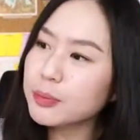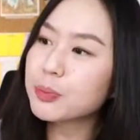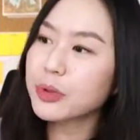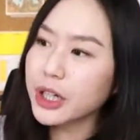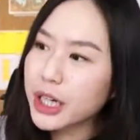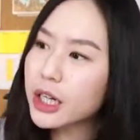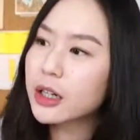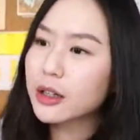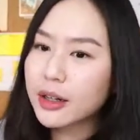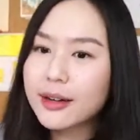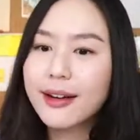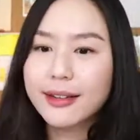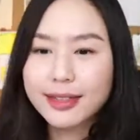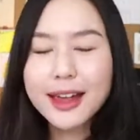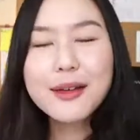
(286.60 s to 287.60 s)
pretty good,
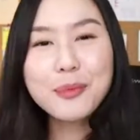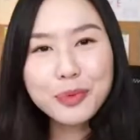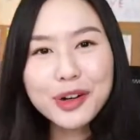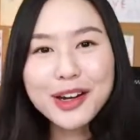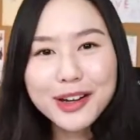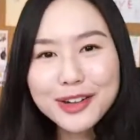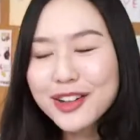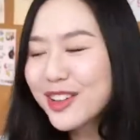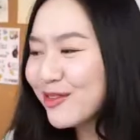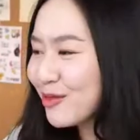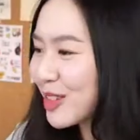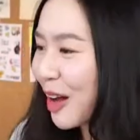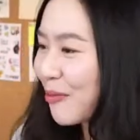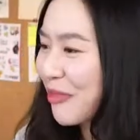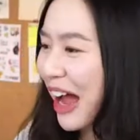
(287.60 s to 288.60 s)
I think. Pretty good.
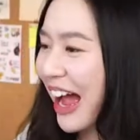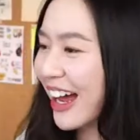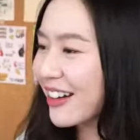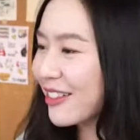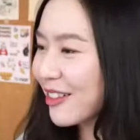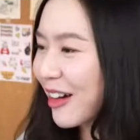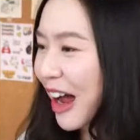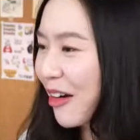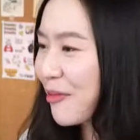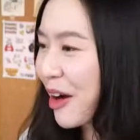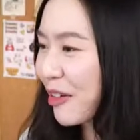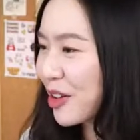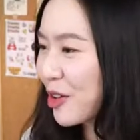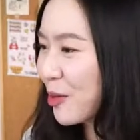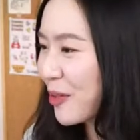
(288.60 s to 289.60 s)
Not bad.How
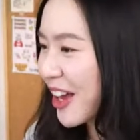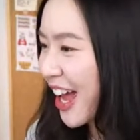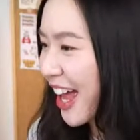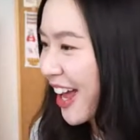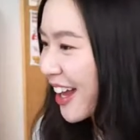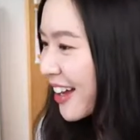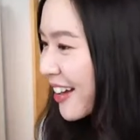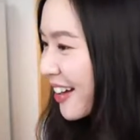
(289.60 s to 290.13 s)
about you, Pig?